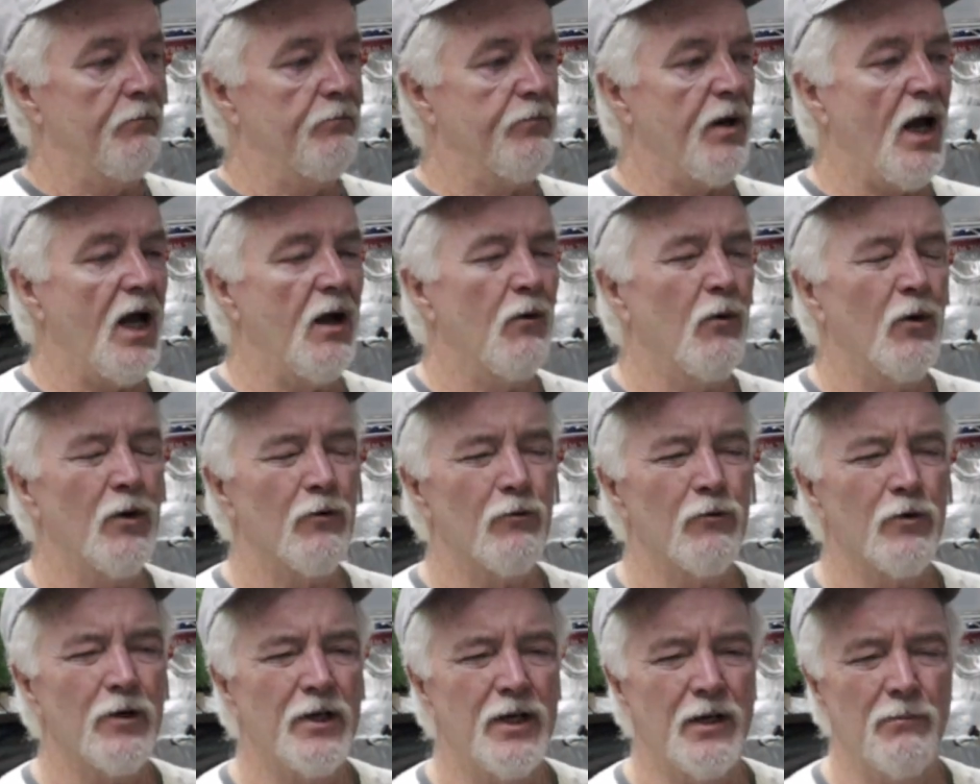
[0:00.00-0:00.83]
Probably
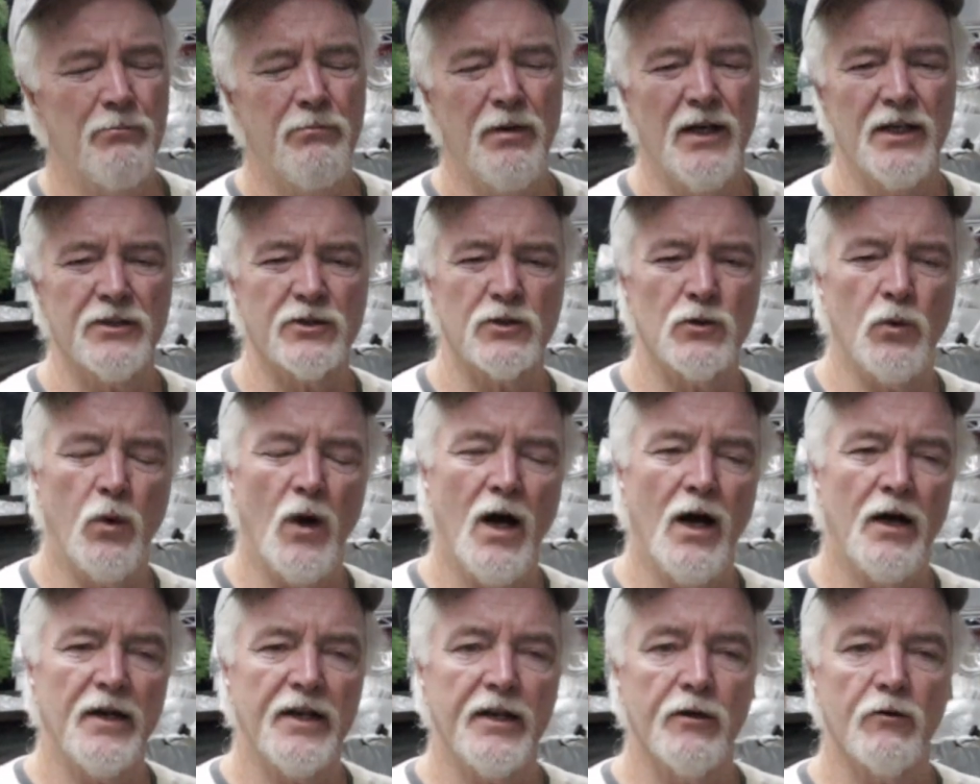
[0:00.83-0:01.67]
weren't really the best
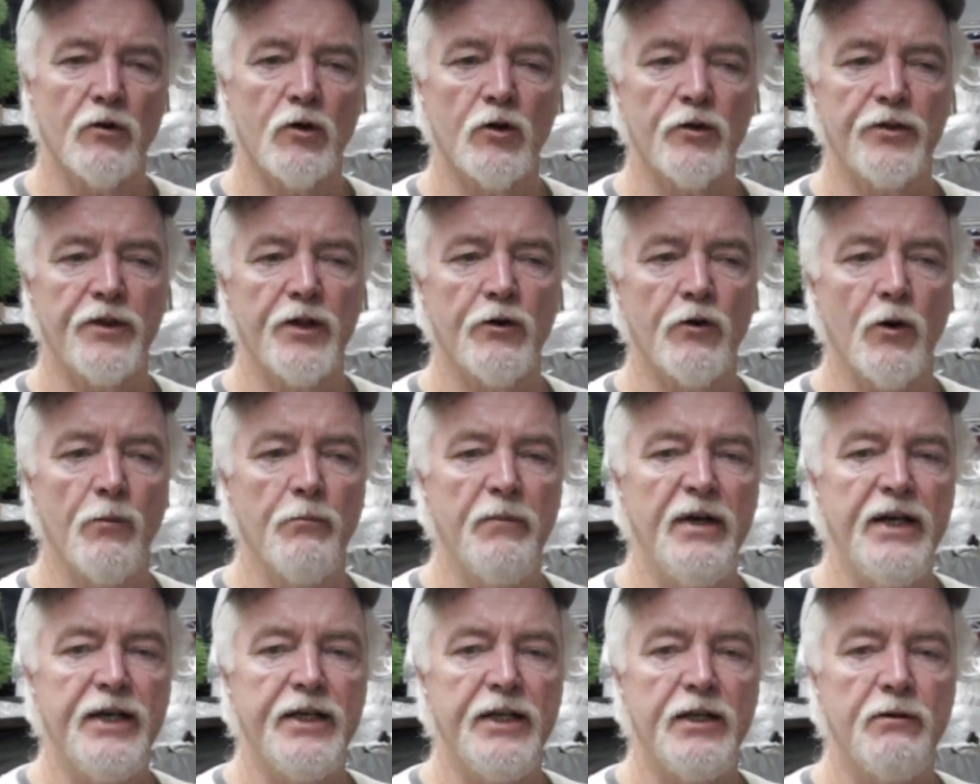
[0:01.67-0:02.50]
quality, or they were
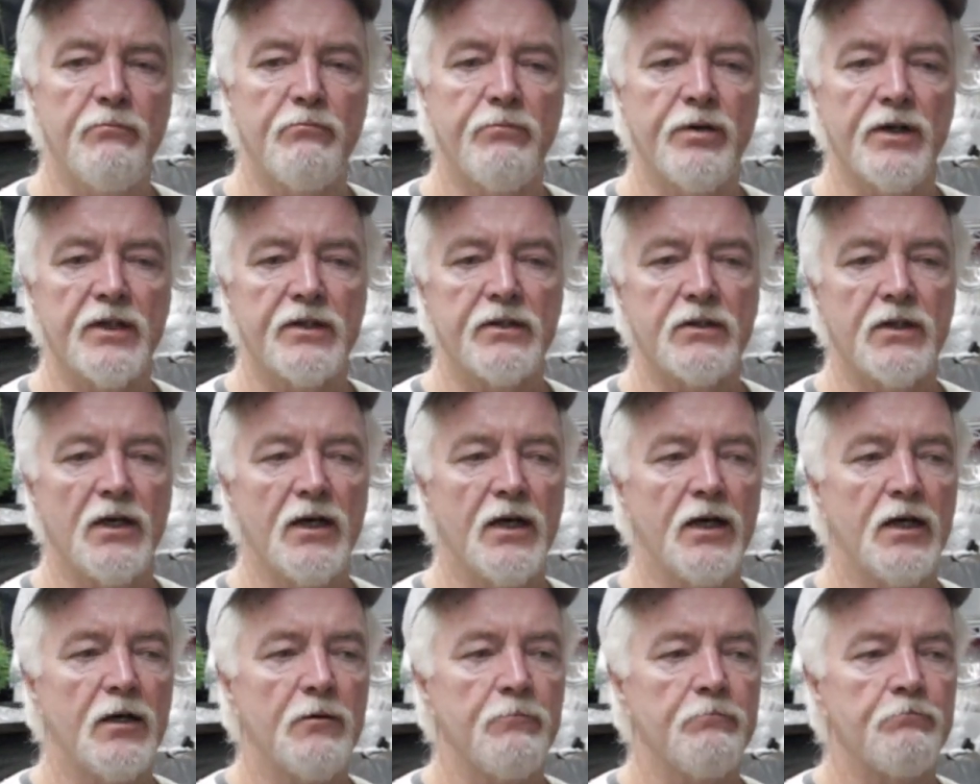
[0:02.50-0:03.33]
meaty, but
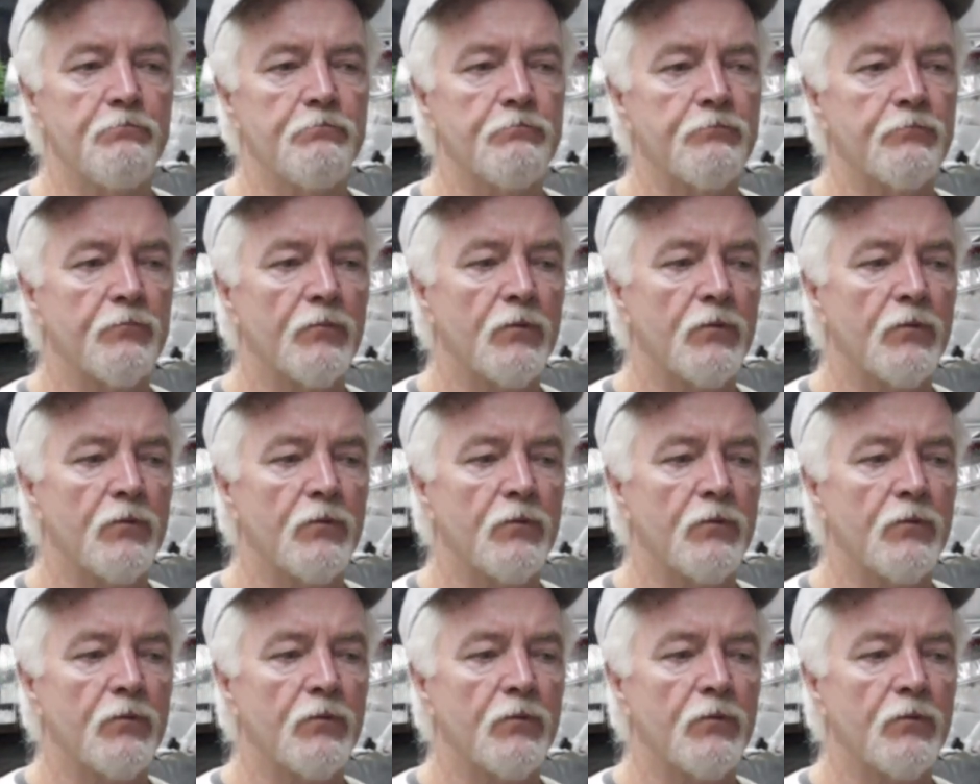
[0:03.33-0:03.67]
um,